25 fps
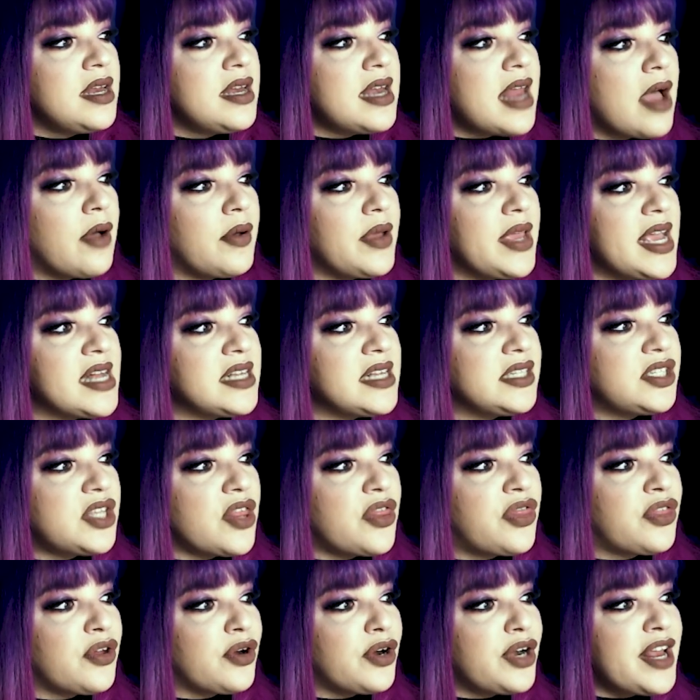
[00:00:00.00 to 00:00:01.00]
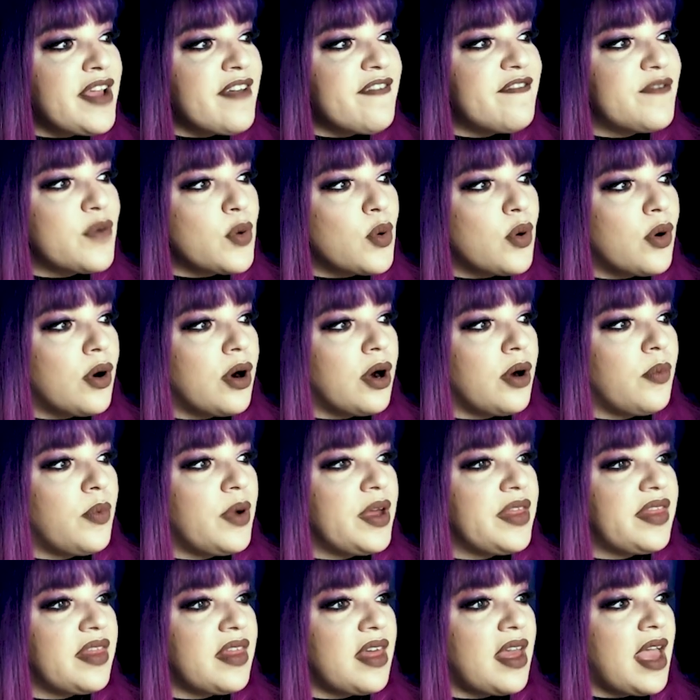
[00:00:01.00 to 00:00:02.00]
Now he was 34
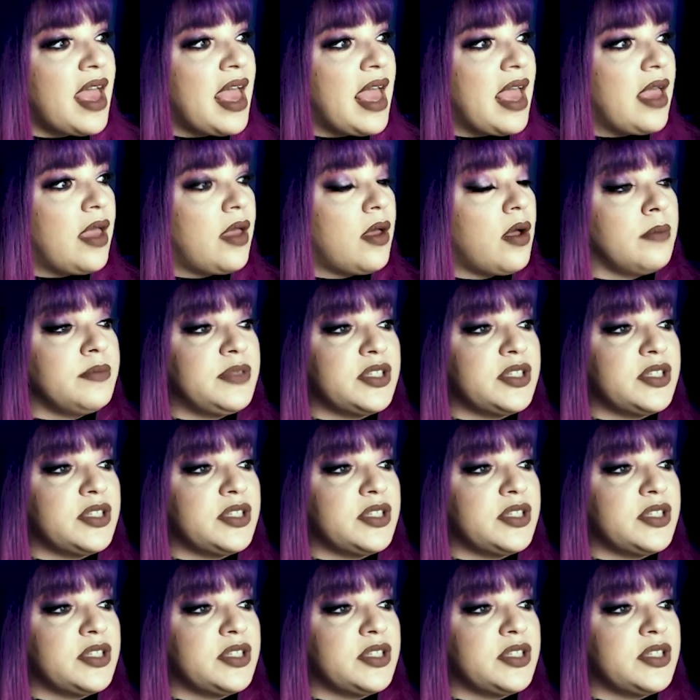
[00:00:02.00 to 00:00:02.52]
with a